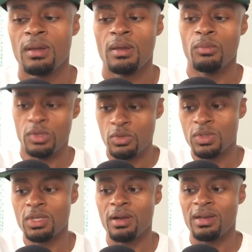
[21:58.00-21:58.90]
When you
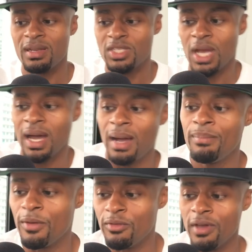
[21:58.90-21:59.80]
started a
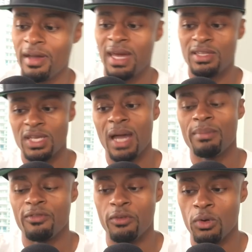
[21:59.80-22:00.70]
job, if you've ever had a job
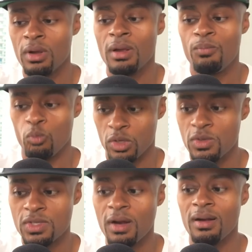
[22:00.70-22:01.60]
before, when you
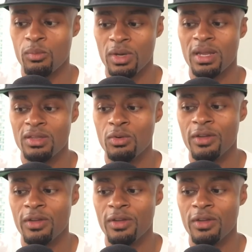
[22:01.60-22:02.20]
start, what do they do at